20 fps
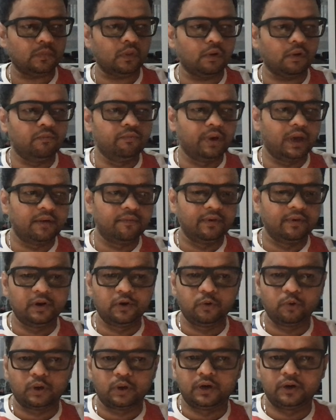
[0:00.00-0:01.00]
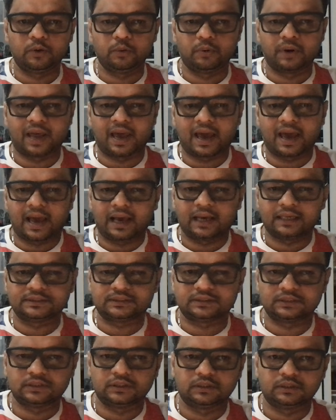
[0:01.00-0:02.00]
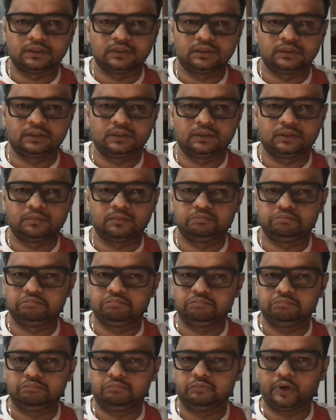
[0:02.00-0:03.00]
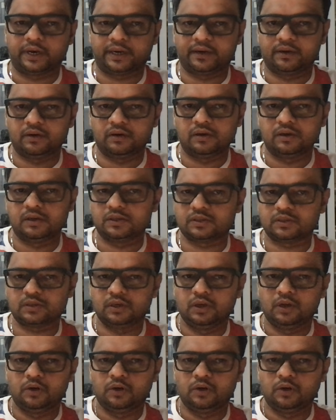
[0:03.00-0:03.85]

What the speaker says: Where we'll look into racks, vectors,